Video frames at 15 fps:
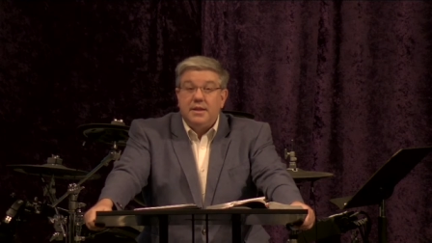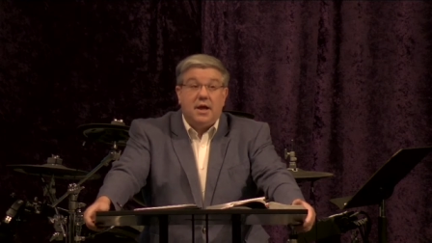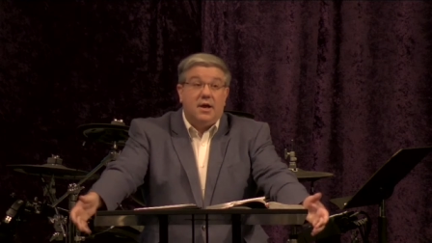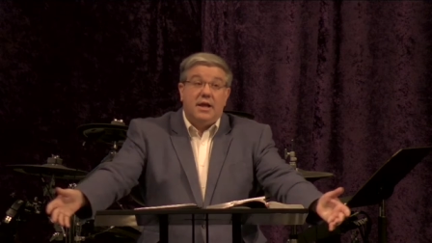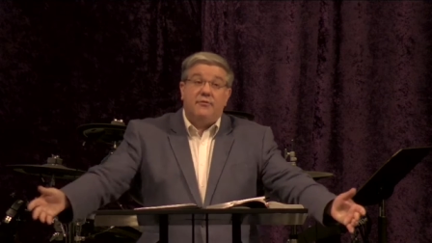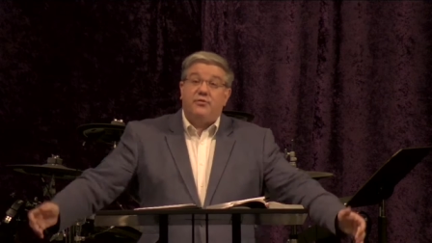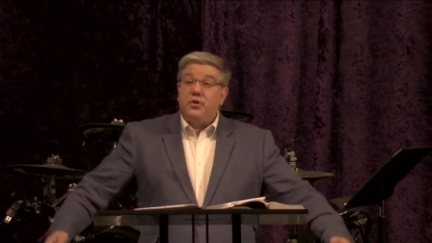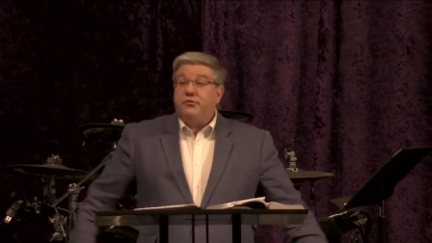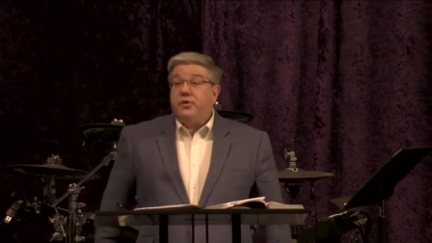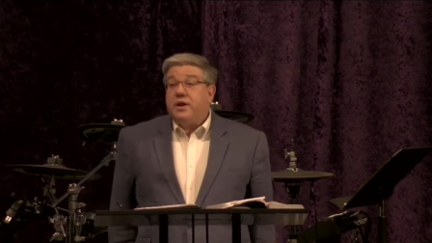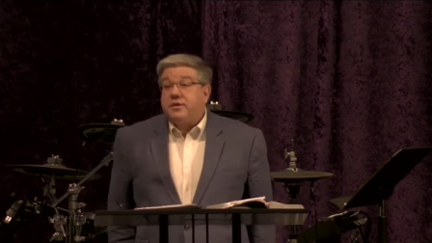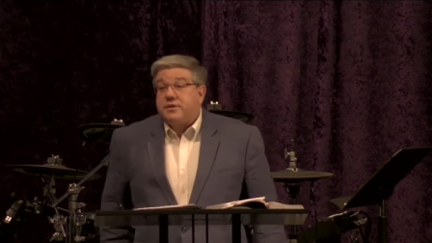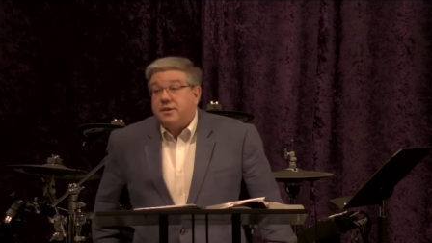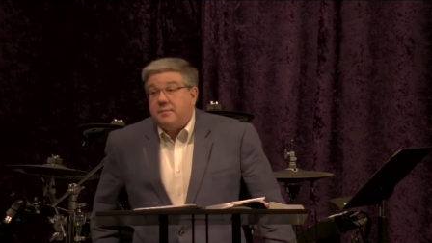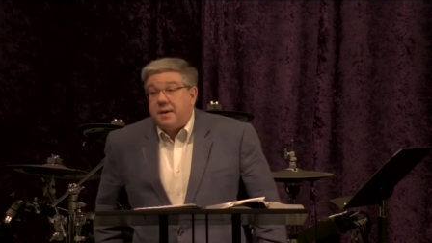Now, if you've
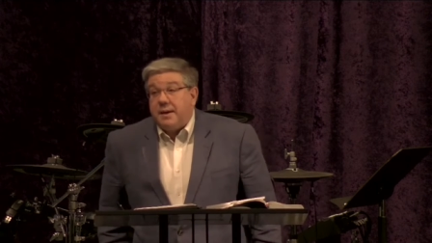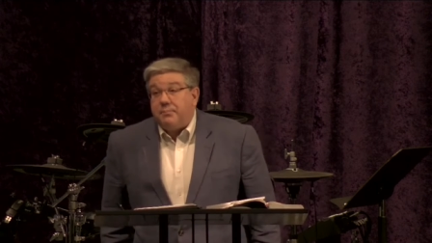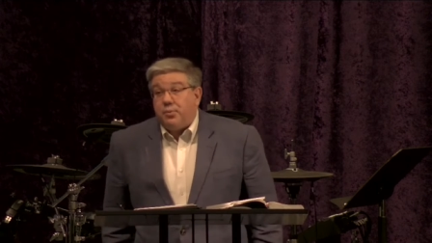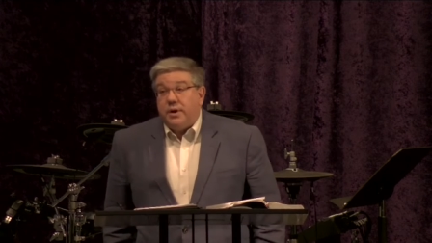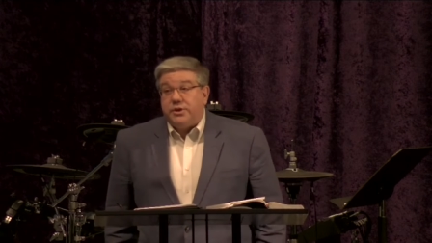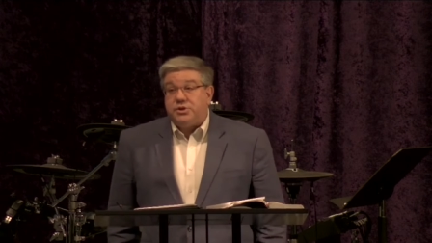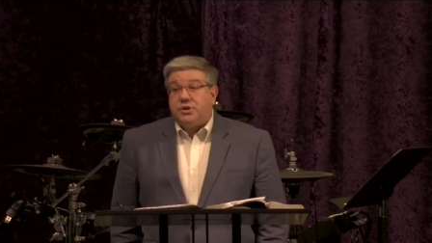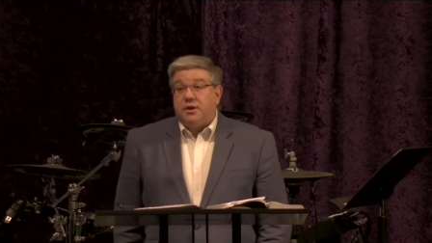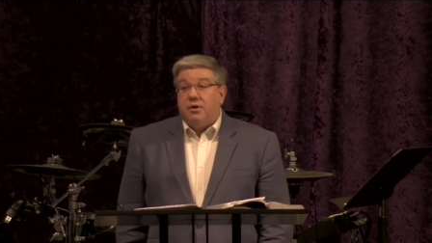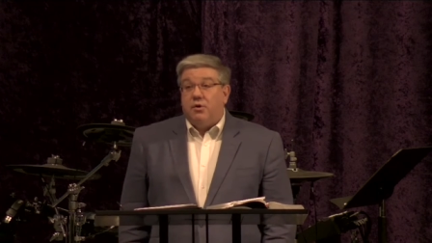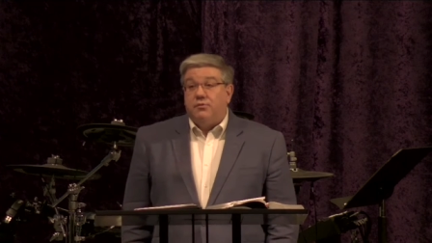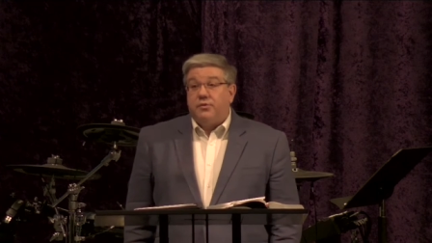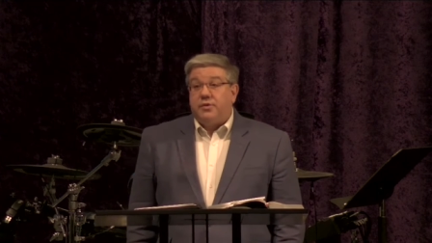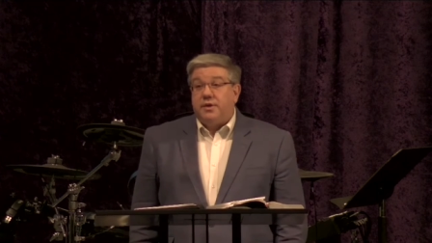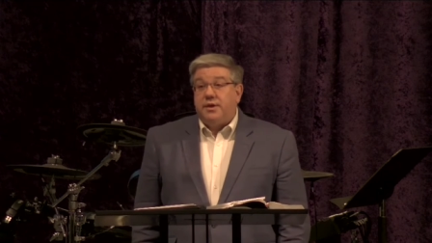listened to my preaching
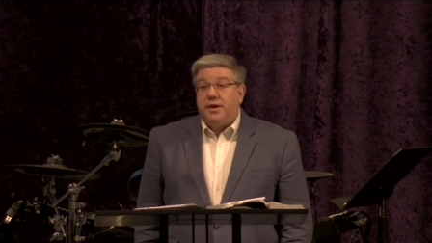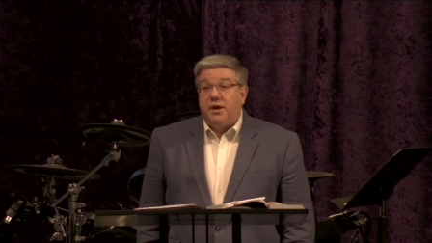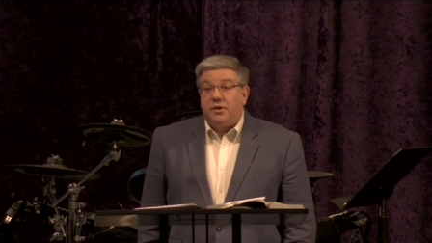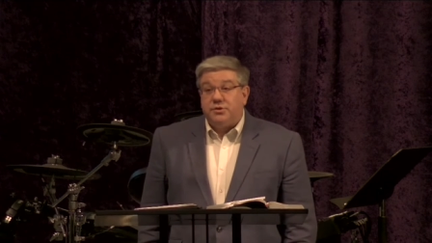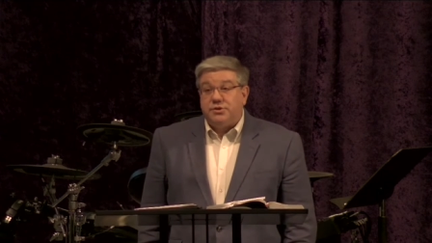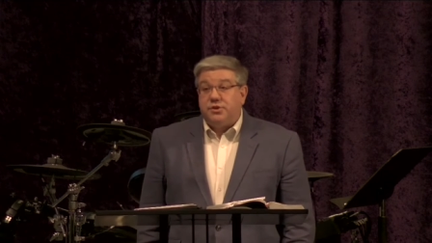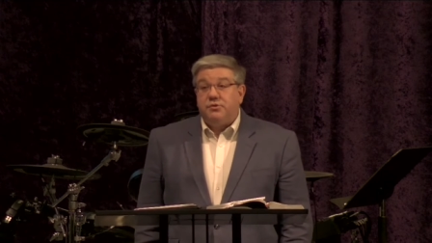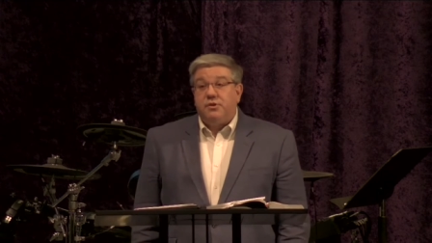over the years,